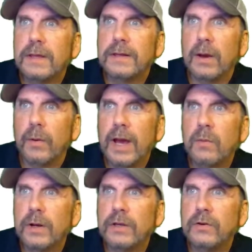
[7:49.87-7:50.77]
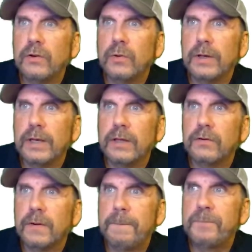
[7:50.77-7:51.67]
Now what I want to do
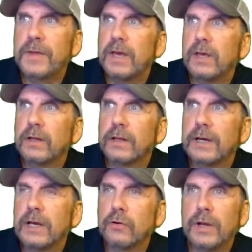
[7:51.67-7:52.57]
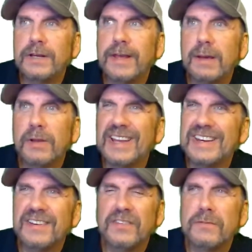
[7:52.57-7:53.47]
is click on create table and
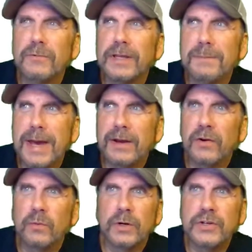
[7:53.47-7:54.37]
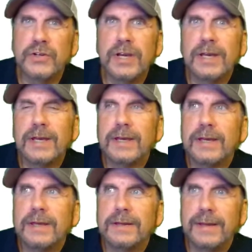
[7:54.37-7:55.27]
it doesn't really matter which
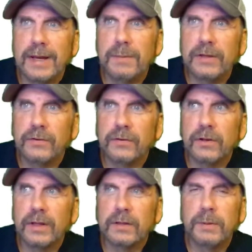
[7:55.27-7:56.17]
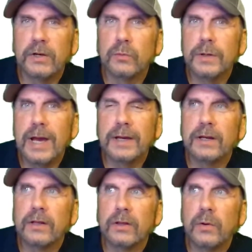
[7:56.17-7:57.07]
database is clicked because we're not
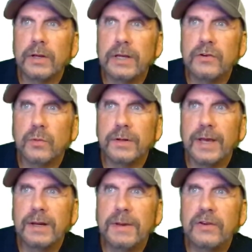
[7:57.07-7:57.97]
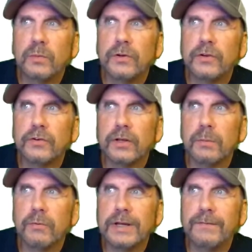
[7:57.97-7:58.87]
going to load it into a database we're just going to
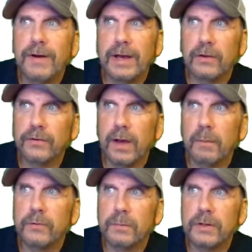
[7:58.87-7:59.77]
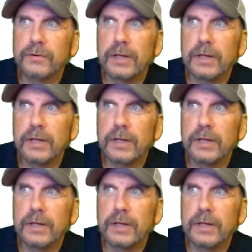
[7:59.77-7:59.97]
bring files up so I'm going to